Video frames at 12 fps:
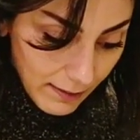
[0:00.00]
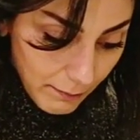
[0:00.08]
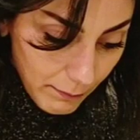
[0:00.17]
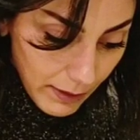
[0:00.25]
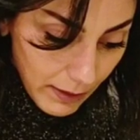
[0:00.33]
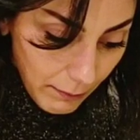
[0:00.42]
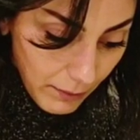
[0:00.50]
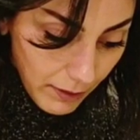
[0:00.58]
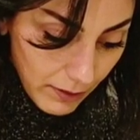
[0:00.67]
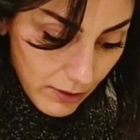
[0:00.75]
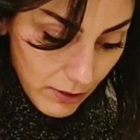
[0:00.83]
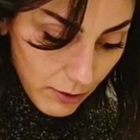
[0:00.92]
but I'm
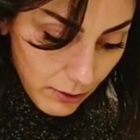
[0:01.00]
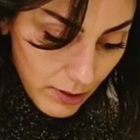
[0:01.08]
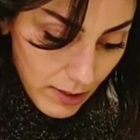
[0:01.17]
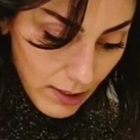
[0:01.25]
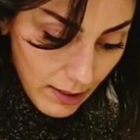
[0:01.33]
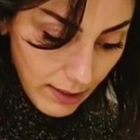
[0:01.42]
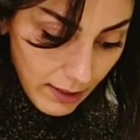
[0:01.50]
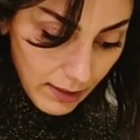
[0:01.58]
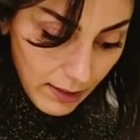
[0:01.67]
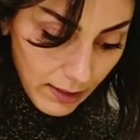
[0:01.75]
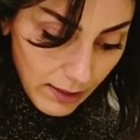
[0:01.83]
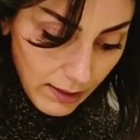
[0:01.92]
gonna do
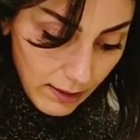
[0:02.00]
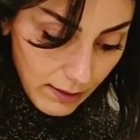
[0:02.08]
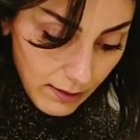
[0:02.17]
tiny